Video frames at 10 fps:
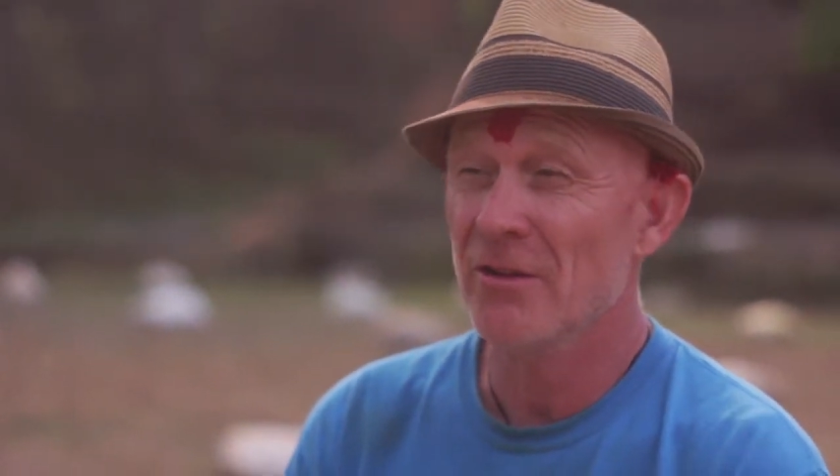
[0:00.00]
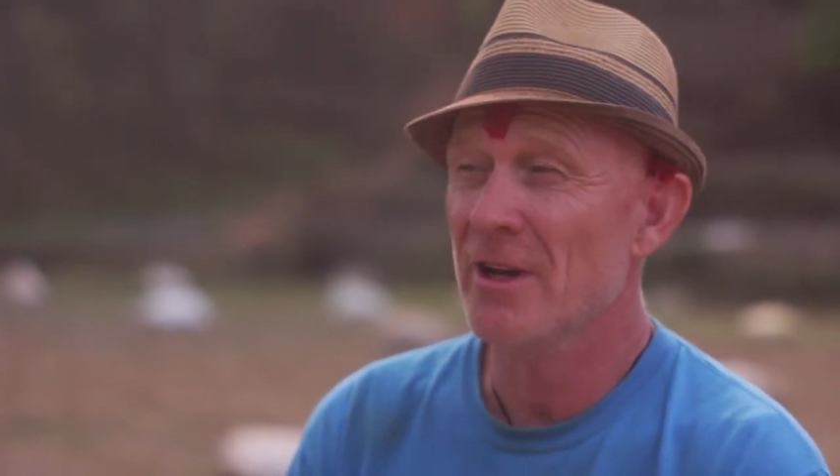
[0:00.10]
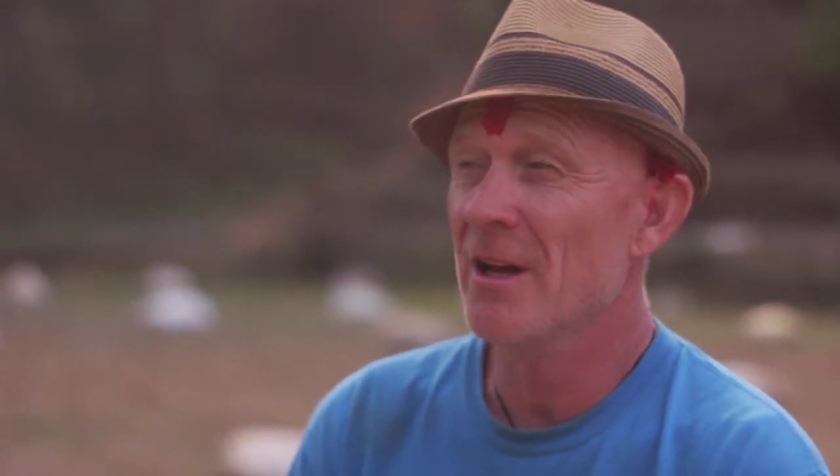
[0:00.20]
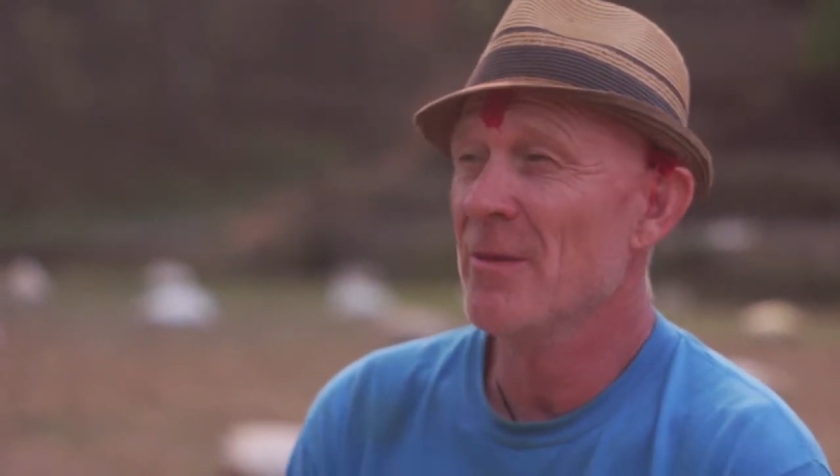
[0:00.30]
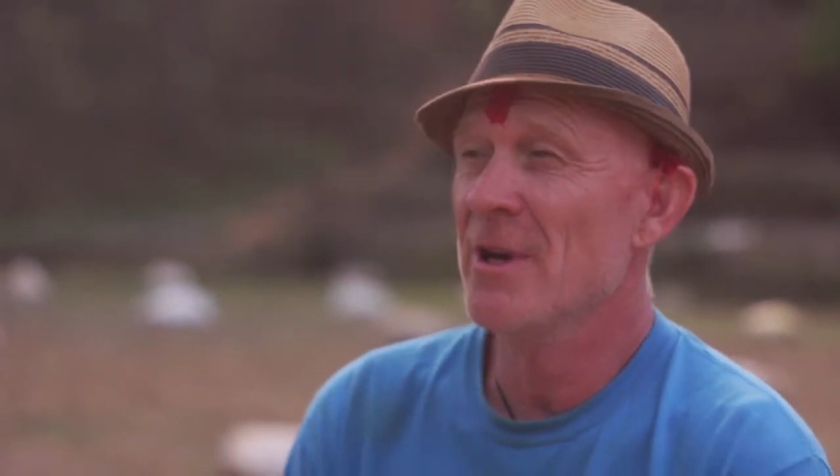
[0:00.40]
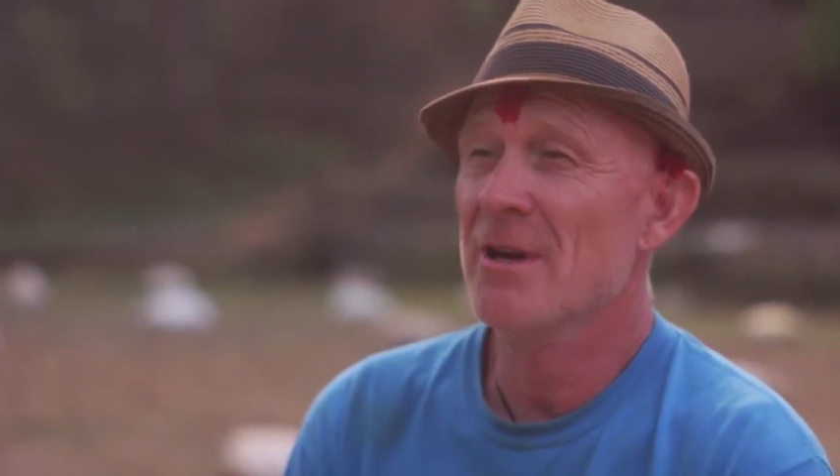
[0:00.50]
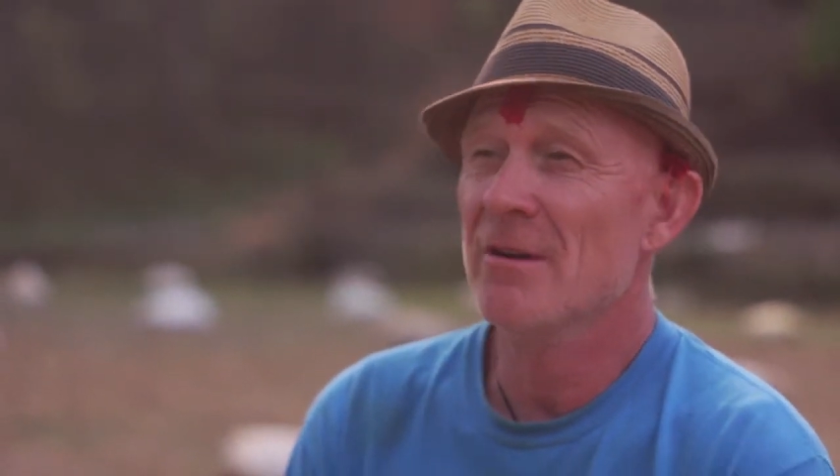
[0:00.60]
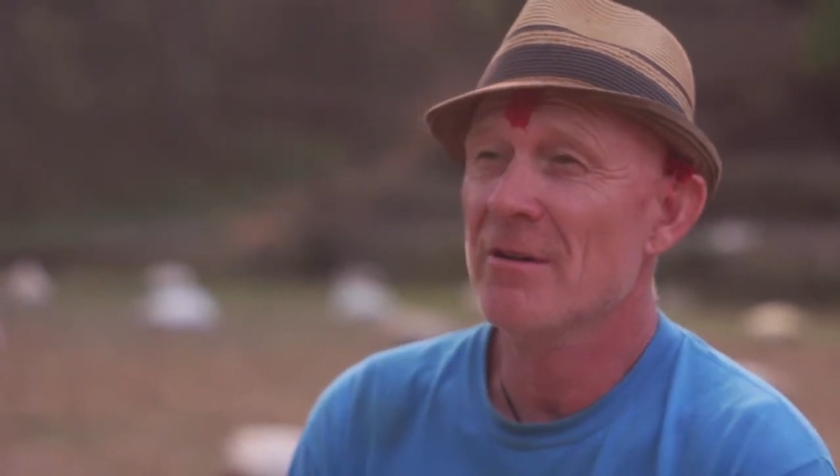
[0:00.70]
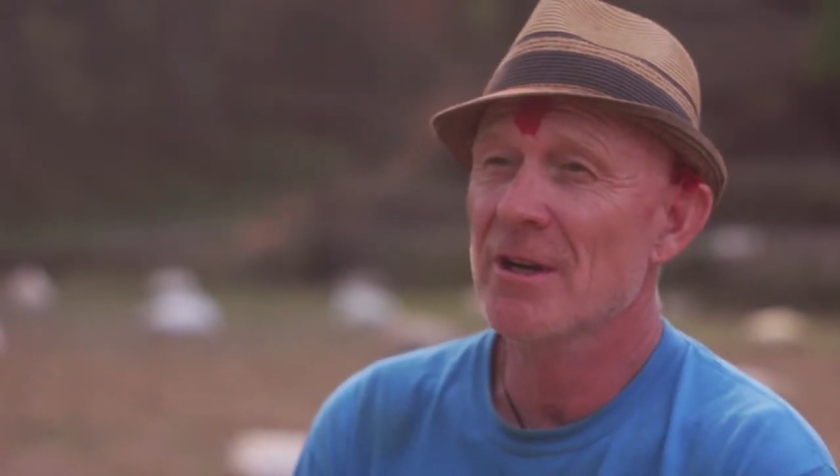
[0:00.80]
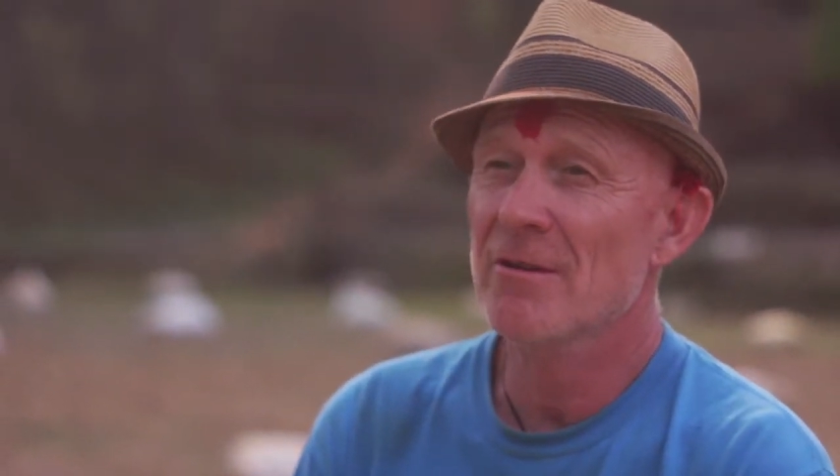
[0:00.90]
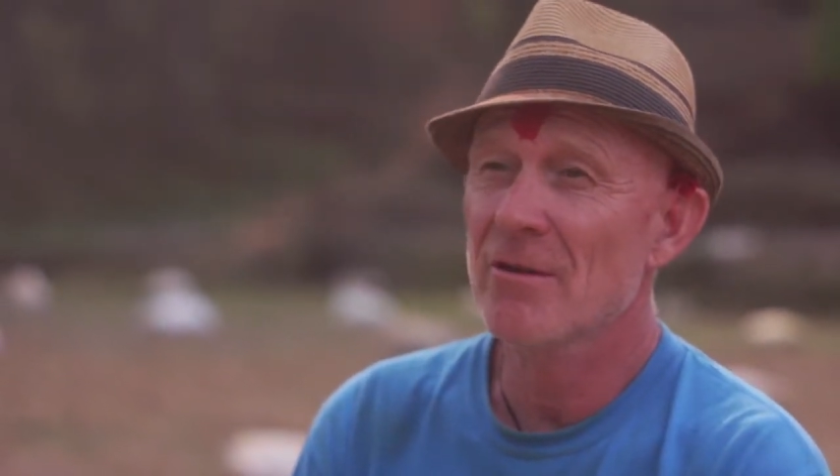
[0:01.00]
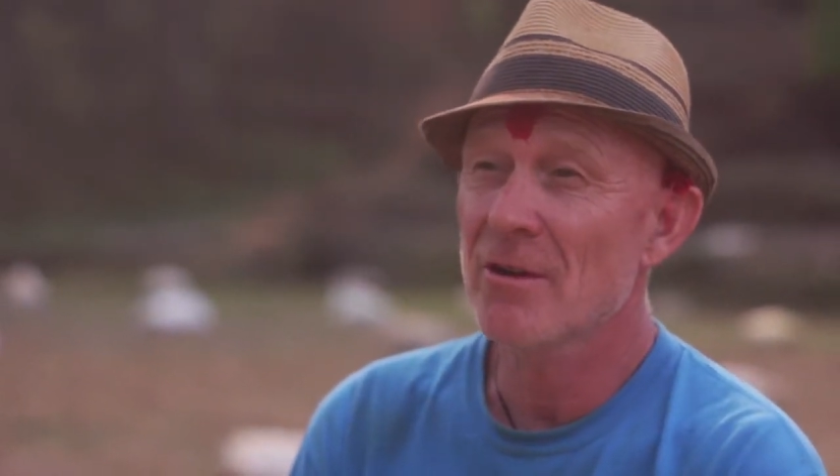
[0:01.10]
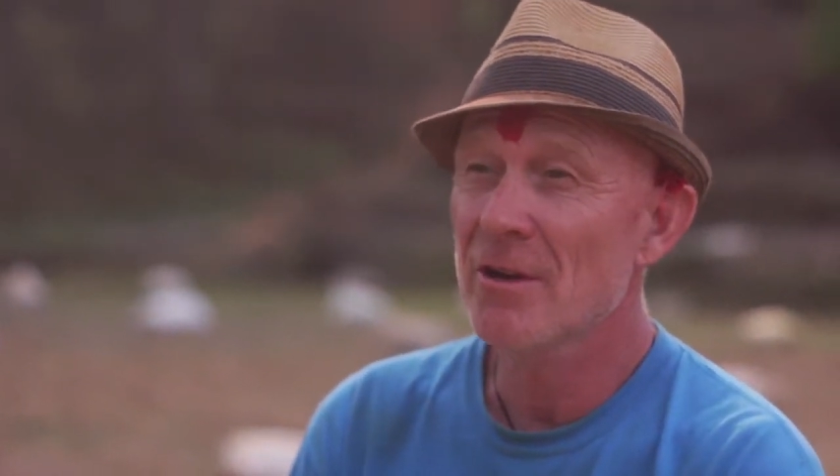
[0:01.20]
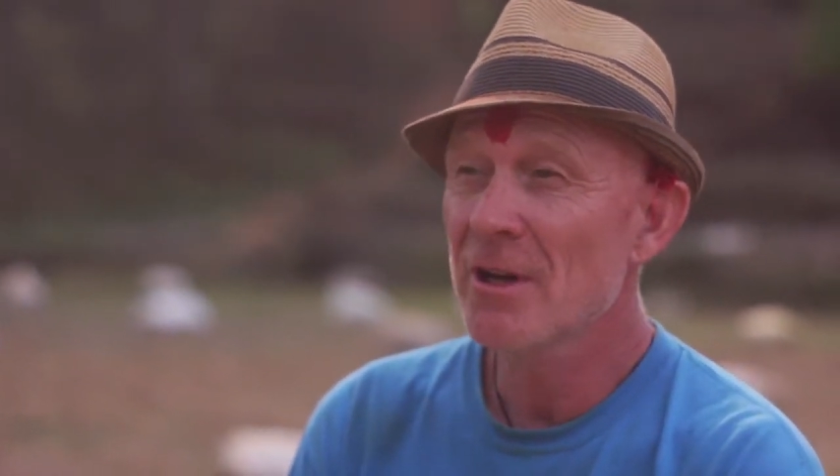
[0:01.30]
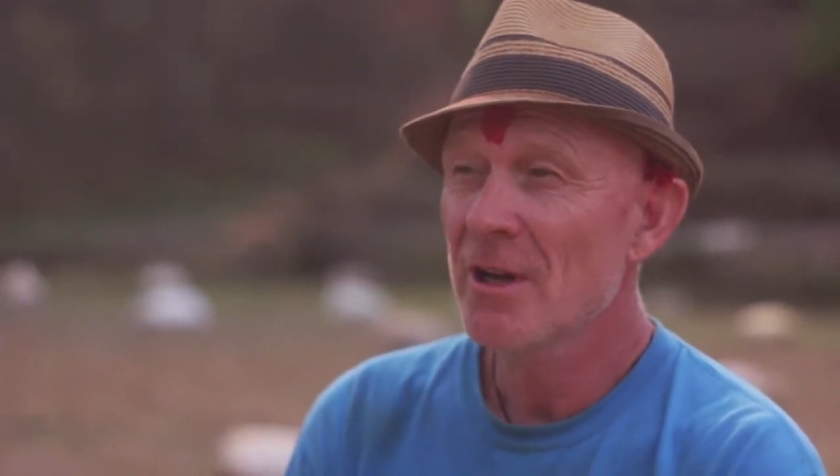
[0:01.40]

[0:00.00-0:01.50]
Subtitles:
have now been here a year on,